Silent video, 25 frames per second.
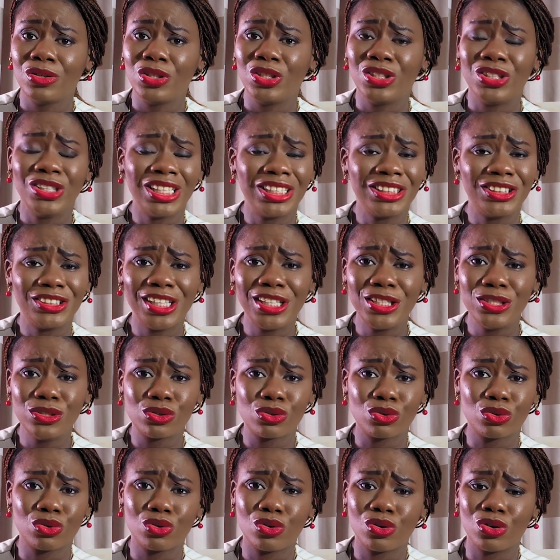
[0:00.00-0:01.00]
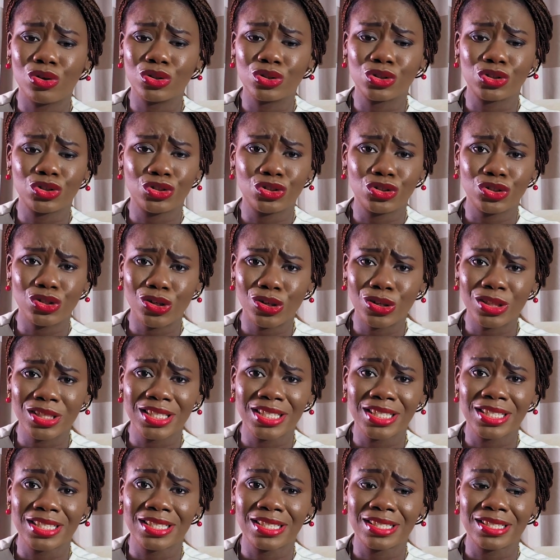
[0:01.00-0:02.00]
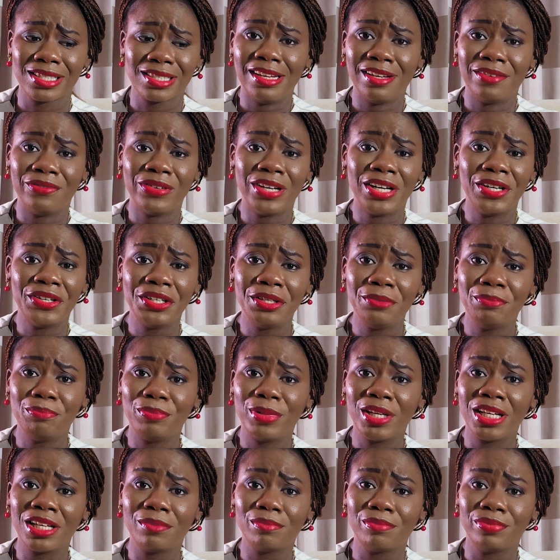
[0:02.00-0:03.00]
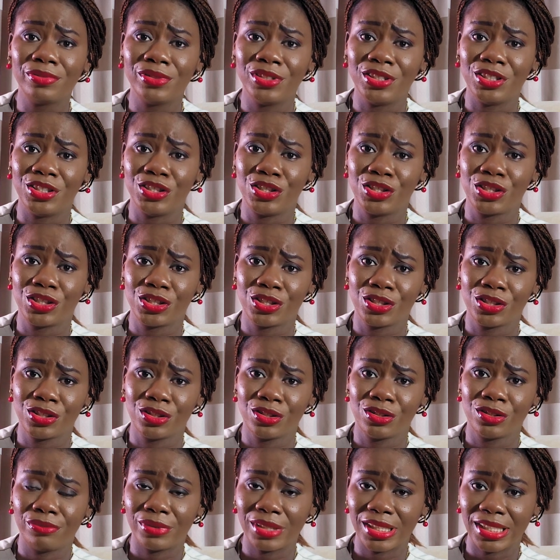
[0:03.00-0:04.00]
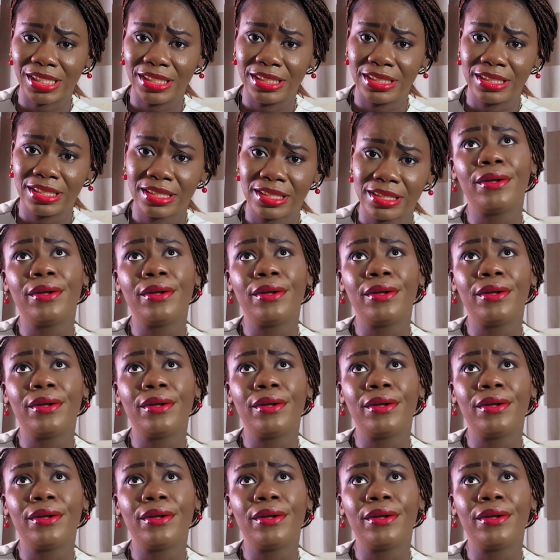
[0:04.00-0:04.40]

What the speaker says: you're trying to construct a very big bridge, right?